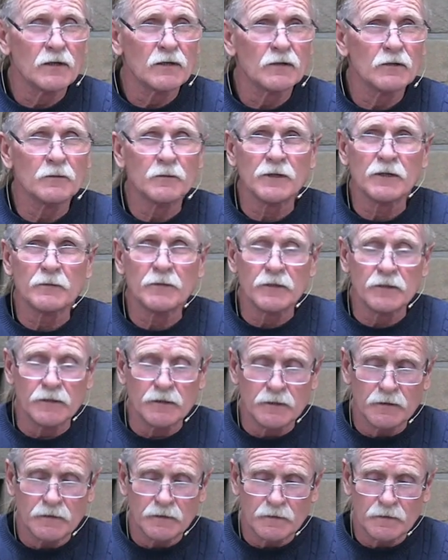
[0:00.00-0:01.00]
Or
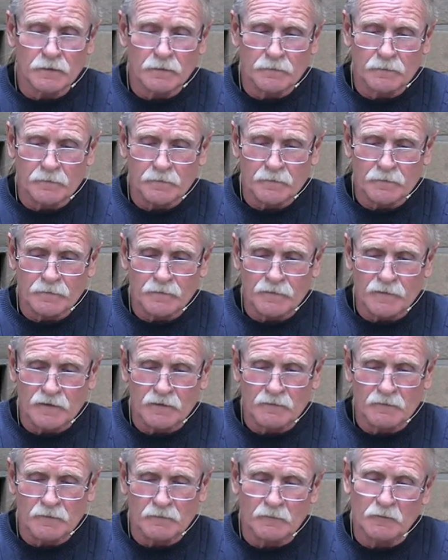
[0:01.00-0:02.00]
maybe,
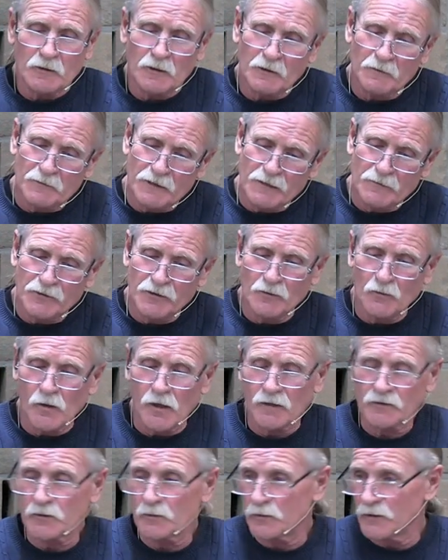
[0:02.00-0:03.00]
well, maybe you
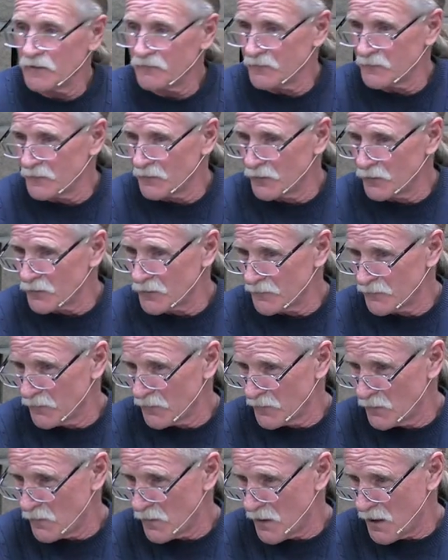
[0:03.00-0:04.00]
walked away from the Lord for
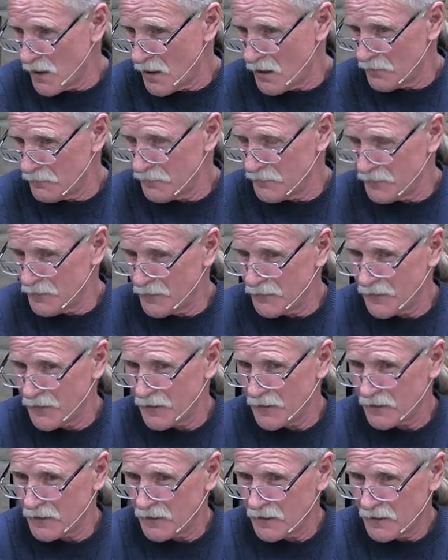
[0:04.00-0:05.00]
a while, and you
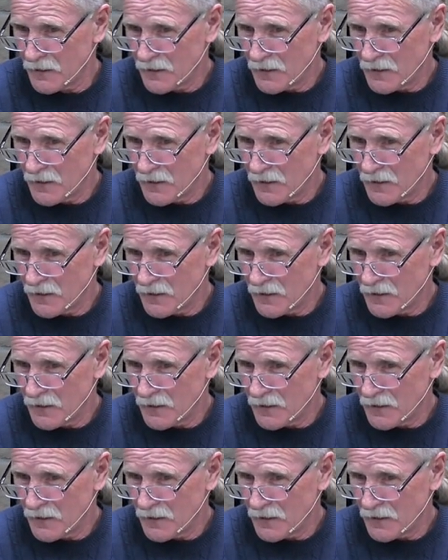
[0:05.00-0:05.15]
think,